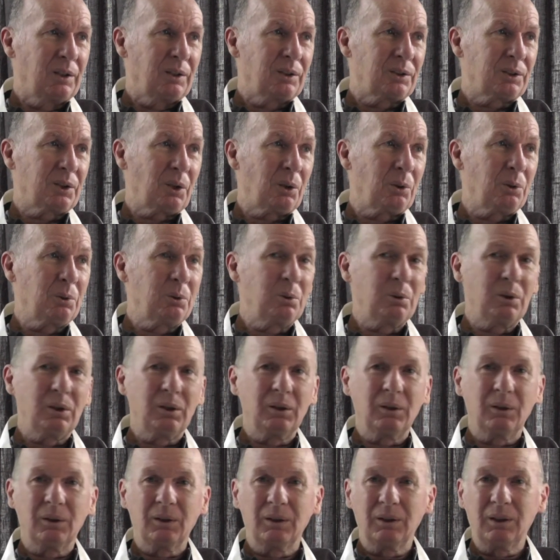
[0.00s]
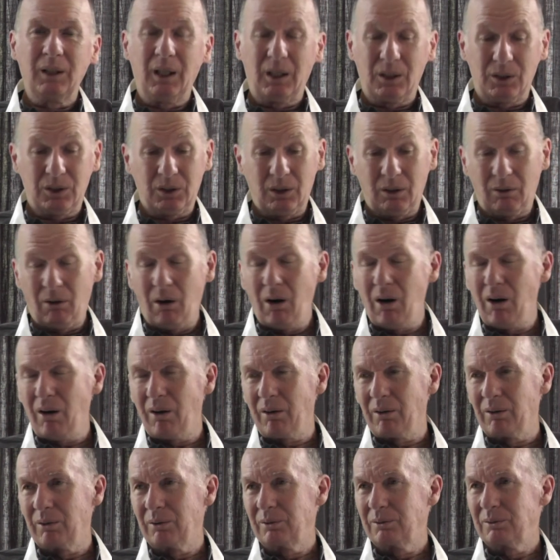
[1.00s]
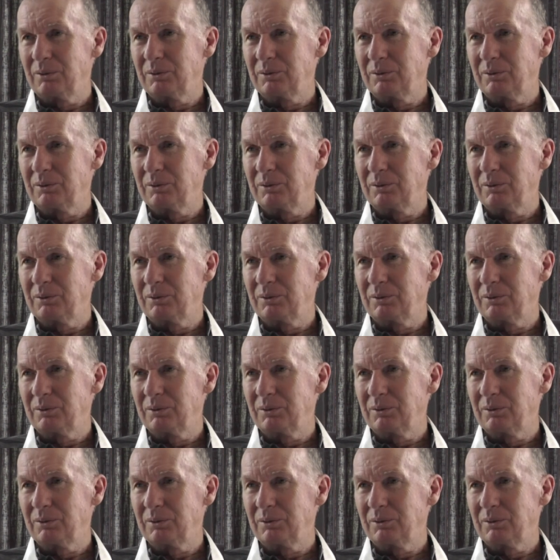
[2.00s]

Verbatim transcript: So uh, yes, there are